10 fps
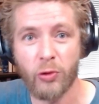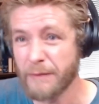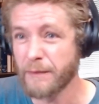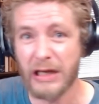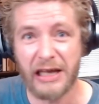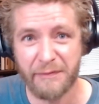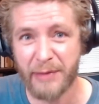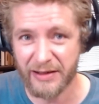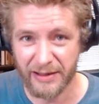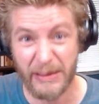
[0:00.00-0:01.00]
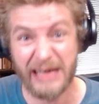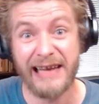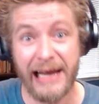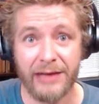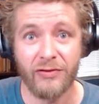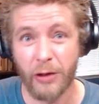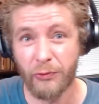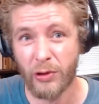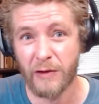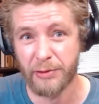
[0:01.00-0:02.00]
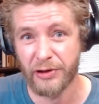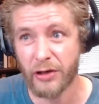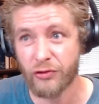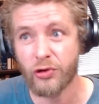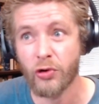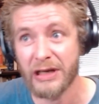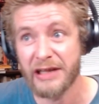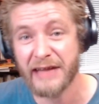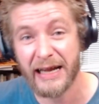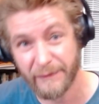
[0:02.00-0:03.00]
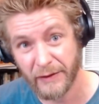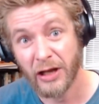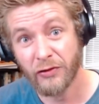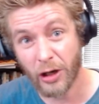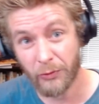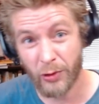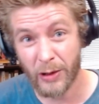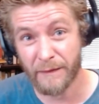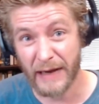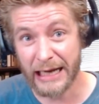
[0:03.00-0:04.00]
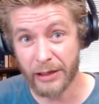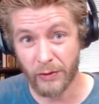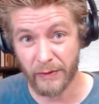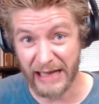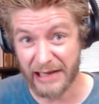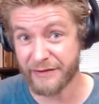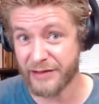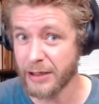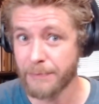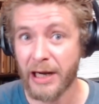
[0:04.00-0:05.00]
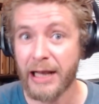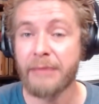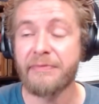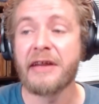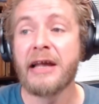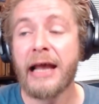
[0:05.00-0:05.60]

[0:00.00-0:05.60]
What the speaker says: we fully expect to maintain top 12 production or at least have top 12 value next year, perhaps.